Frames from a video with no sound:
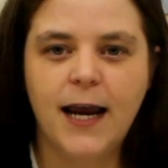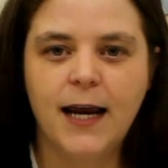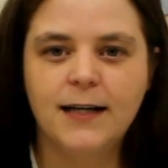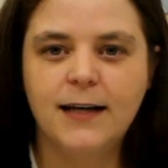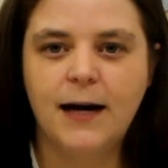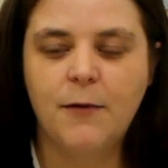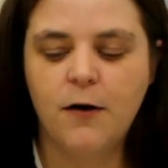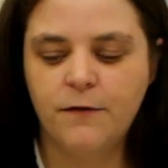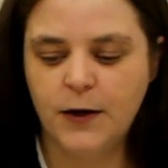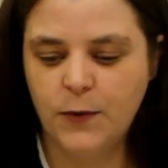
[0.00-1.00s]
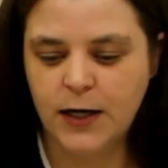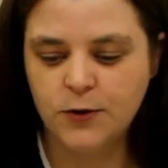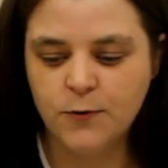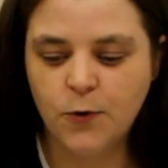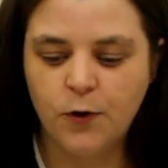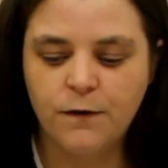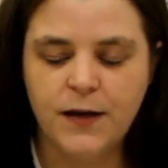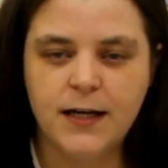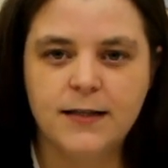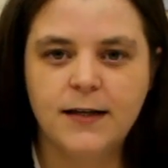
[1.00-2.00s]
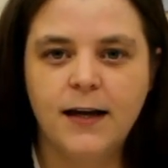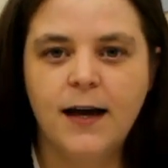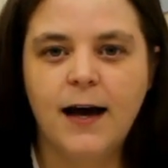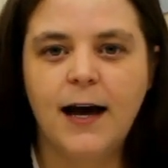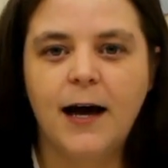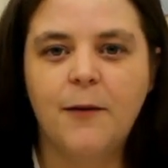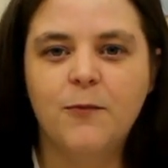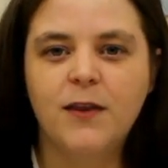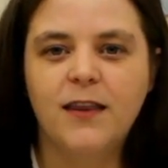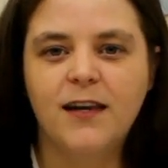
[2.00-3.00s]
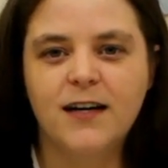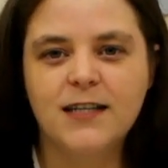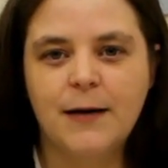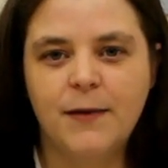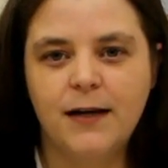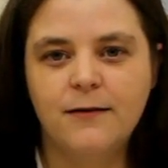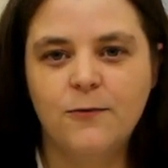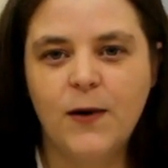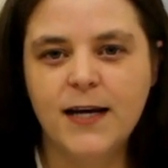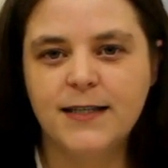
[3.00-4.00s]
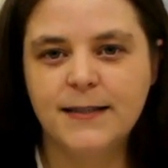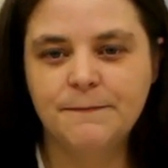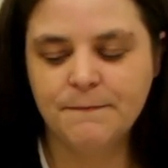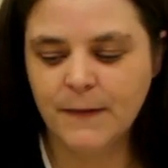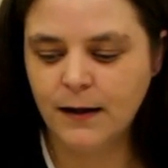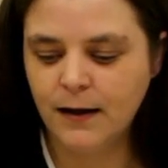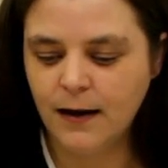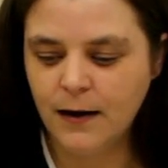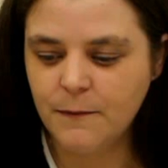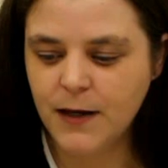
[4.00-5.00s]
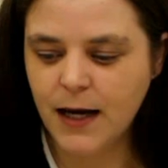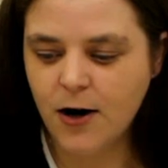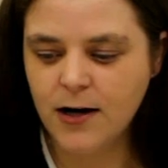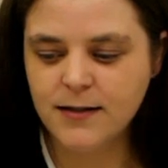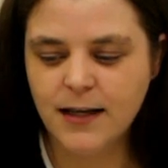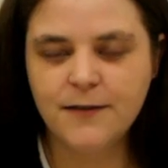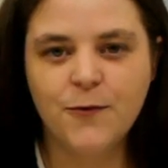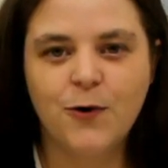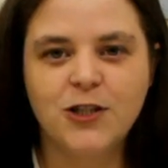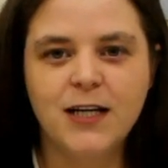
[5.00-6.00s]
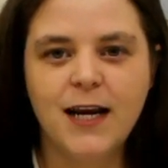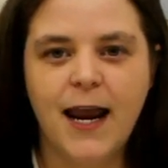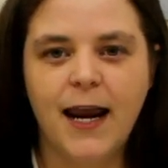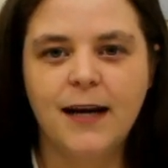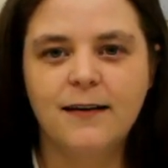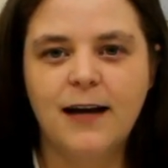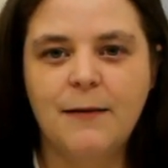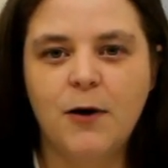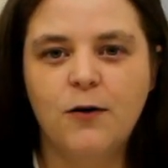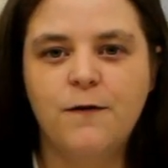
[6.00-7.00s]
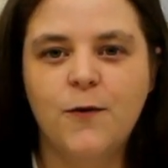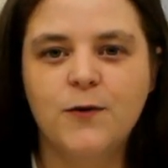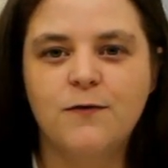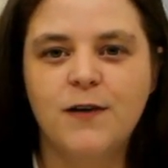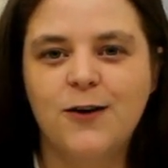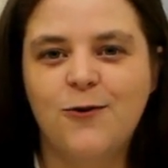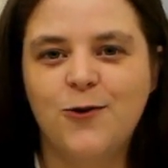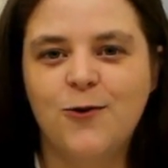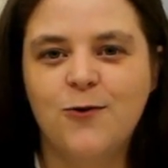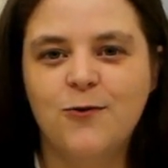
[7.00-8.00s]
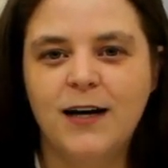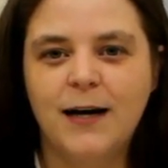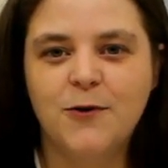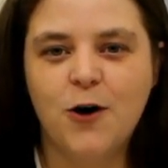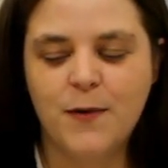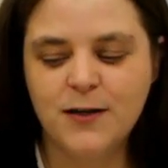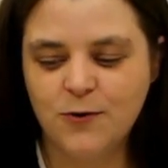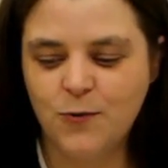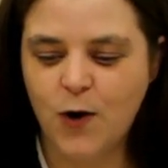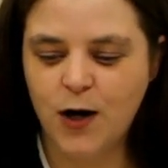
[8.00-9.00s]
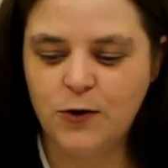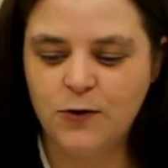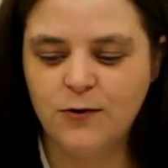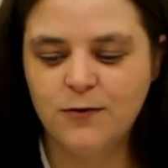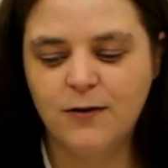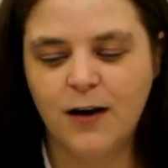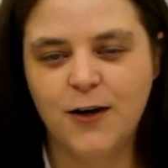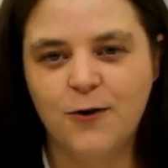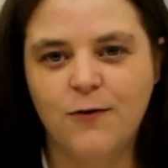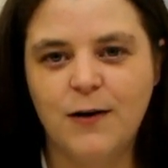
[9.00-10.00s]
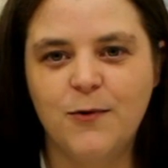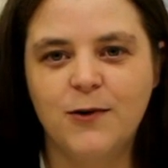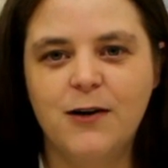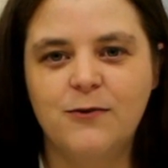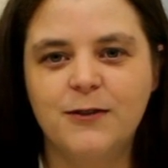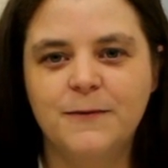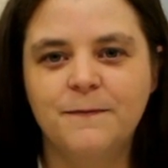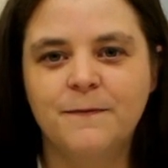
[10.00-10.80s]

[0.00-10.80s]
and hopefully we can do more of these within the next coming weeks. But yeah guys, thanks for watching, and I look forward to reading all your comments on why you like your reborn dolls.